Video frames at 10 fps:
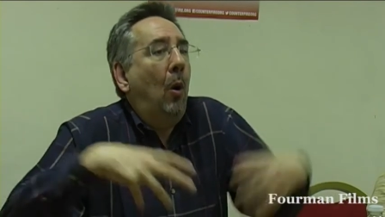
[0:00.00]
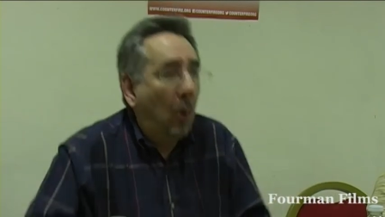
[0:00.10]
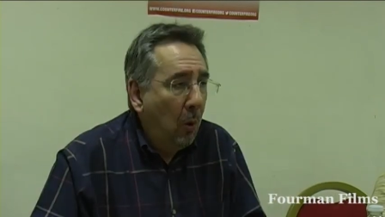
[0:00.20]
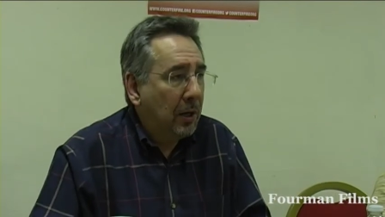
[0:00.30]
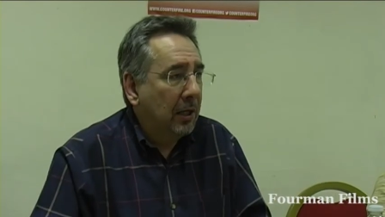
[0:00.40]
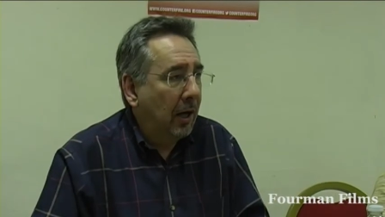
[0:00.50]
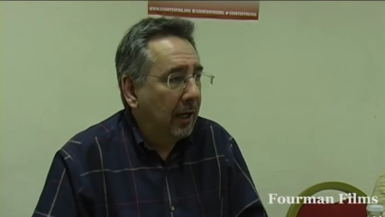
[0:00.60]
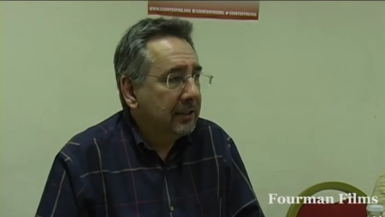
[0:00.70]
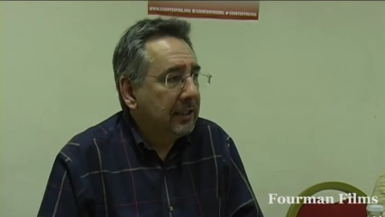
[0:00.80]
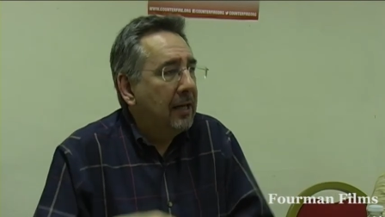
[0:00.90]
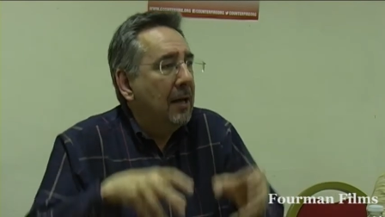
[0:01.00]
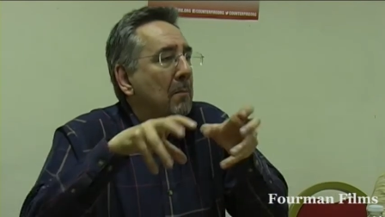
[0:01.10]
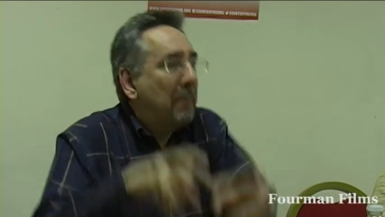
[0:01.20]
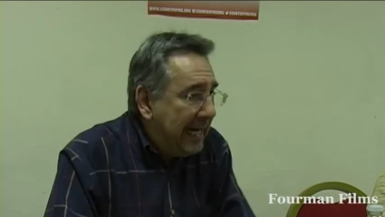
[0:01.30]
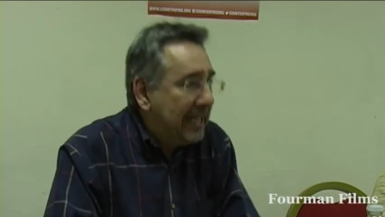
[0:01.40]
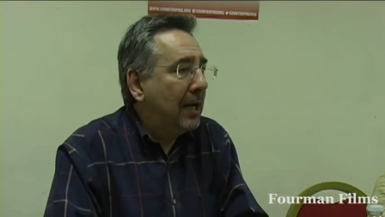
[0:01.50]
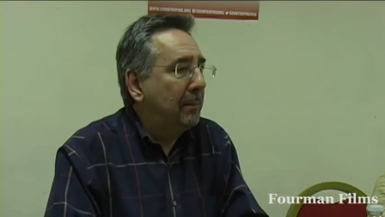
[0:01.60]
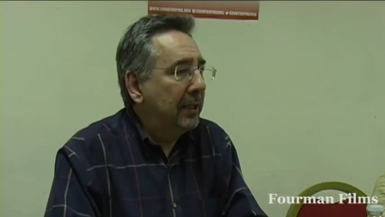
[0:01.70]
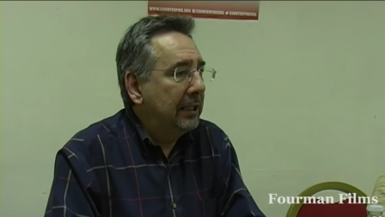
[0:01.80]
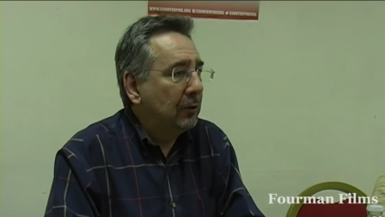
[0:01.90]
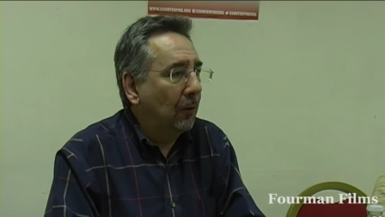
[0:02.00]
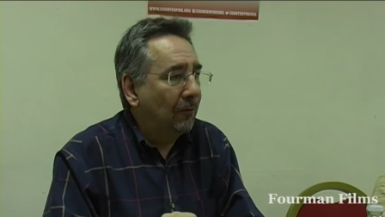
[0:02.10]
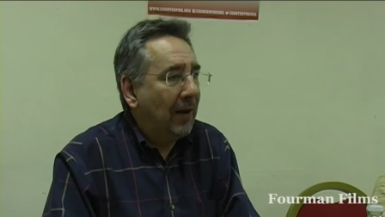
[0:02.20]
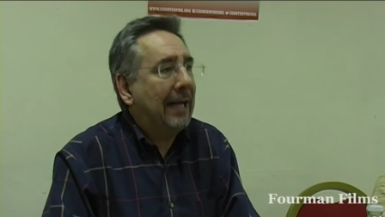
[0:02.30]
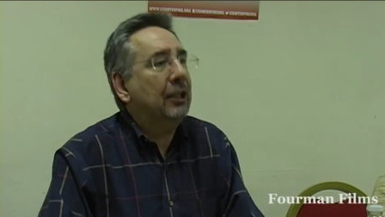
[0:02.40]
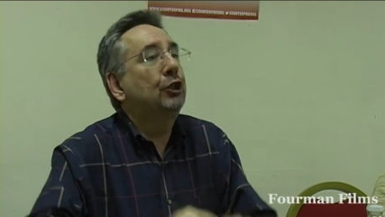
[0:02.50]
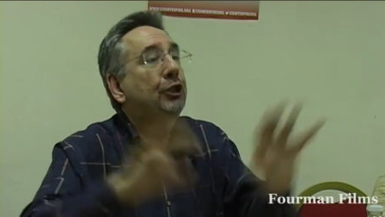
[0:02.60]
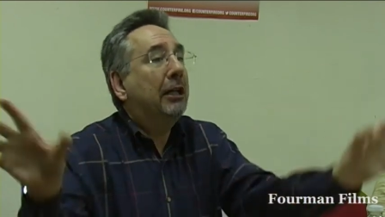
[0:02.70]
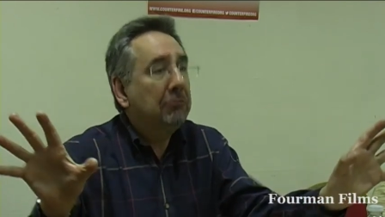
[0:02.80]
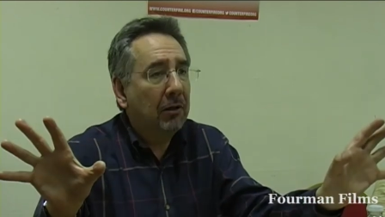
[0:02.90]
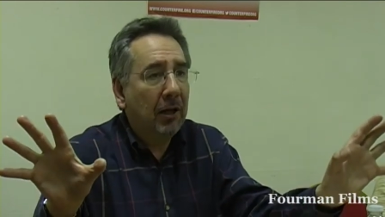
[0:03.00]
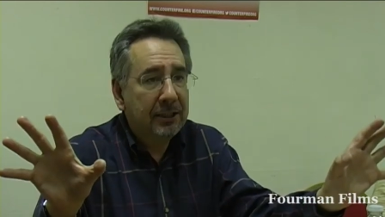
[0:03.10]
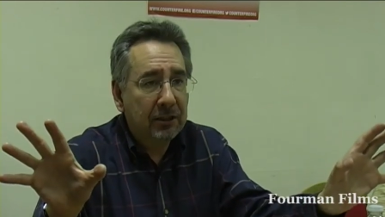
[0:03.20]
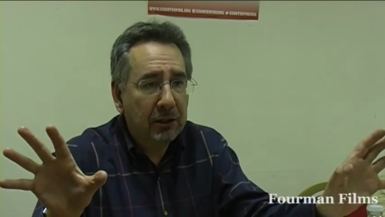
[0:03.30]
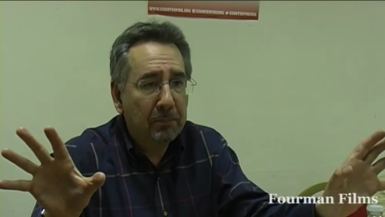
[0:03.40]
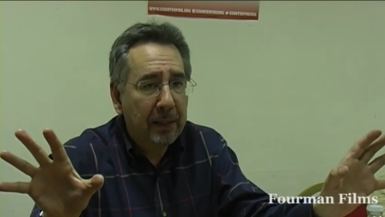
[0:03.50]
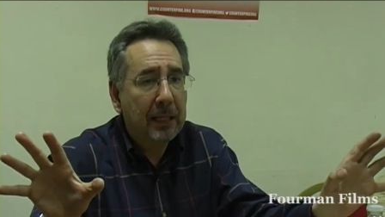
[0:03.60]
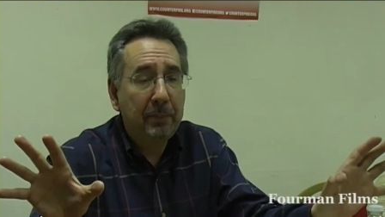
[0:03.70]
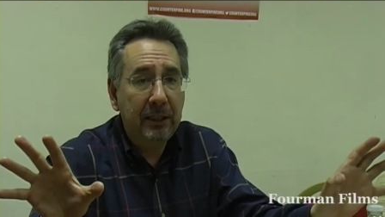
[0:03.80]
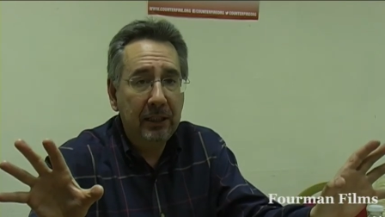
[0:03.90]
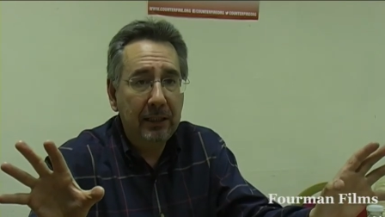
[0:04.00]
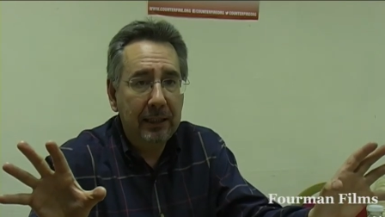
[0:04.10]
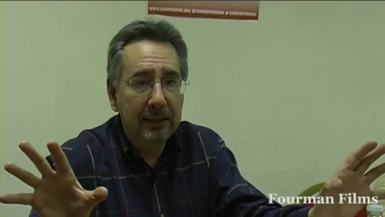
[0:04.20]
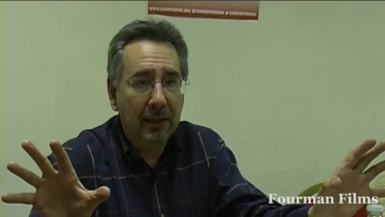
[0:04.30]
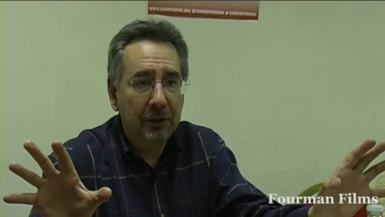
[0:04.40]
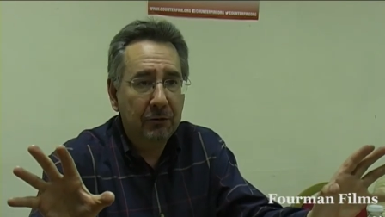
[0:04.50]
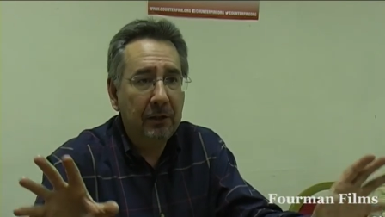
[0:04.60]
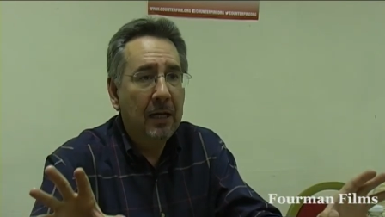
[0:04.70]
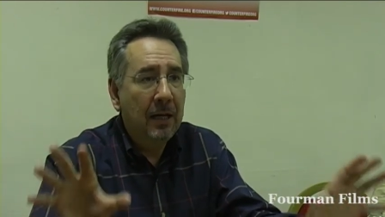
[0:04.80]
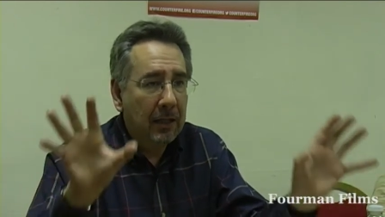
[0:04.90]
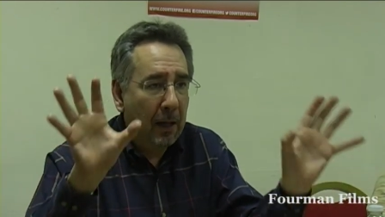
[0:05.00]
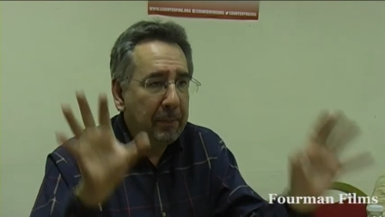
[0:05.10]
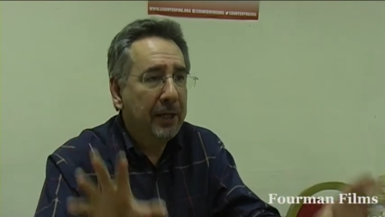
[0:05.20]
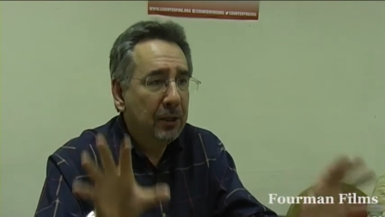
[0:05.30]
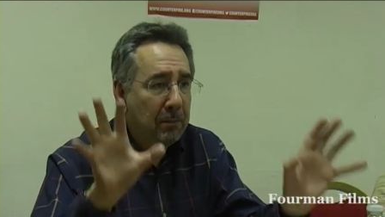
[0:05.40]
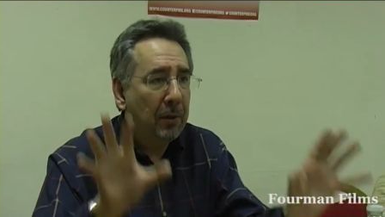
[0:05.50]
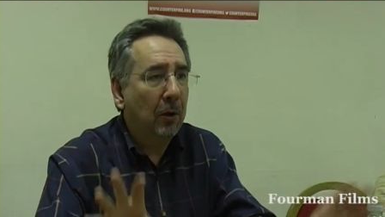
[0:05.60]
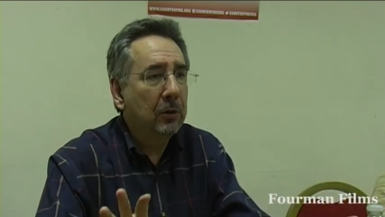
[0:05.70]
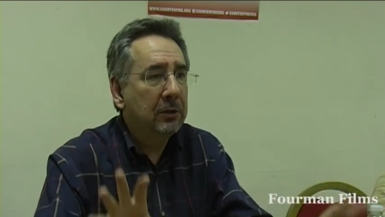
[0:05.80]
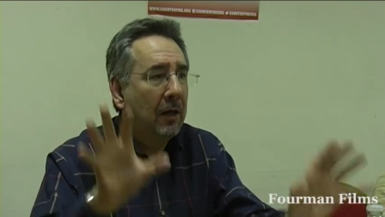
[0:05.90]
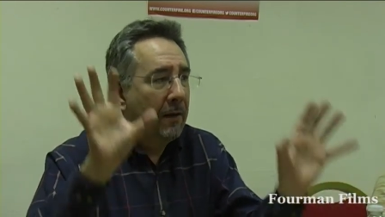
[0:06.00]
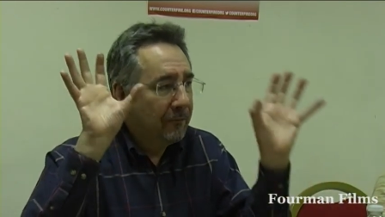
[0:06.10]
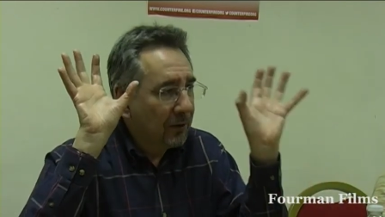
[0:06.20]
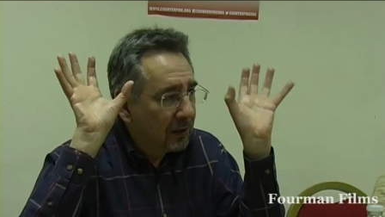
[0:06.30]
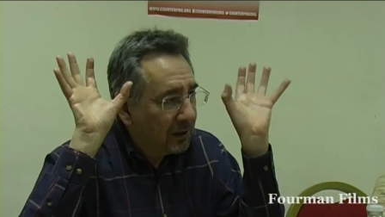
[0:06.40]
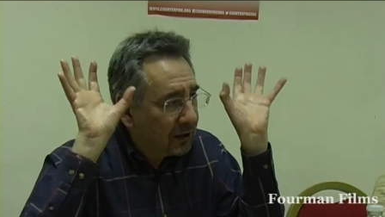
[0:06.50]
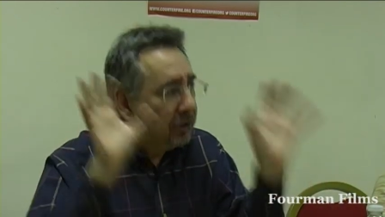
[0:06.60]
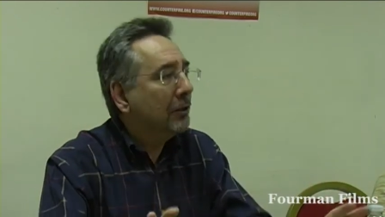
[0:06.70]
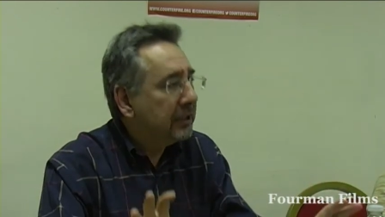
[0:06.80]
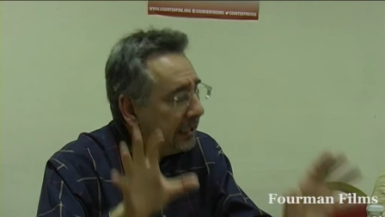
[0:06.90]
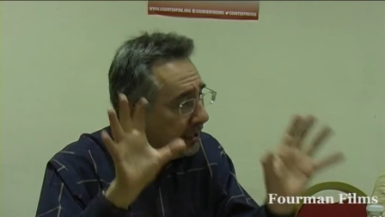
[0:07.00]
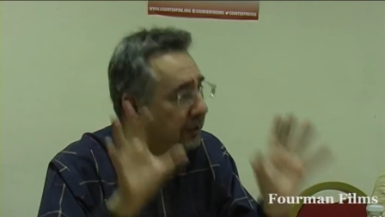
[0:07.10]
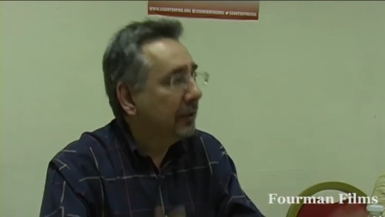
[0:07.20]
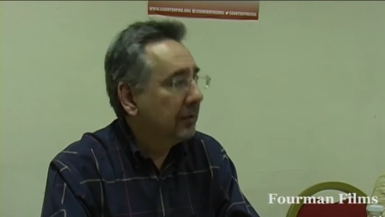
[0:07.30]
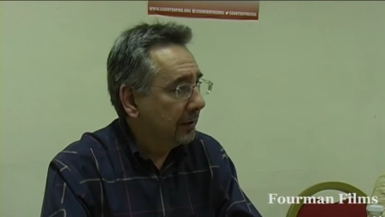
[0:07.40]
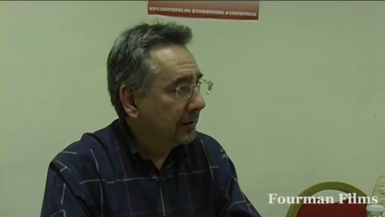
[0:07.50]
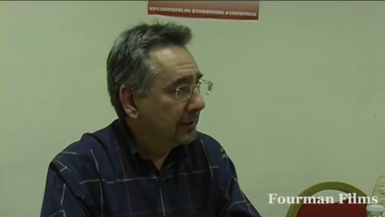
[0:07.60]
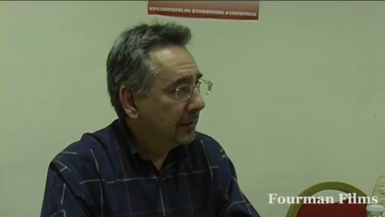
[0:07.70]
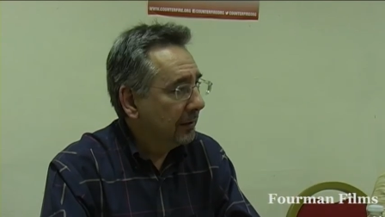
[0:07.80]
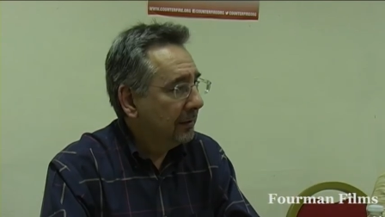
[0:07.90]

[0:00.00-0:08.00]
organised it, made it a political fact, generalised such a big opinion in this country that opinion polls for 13 years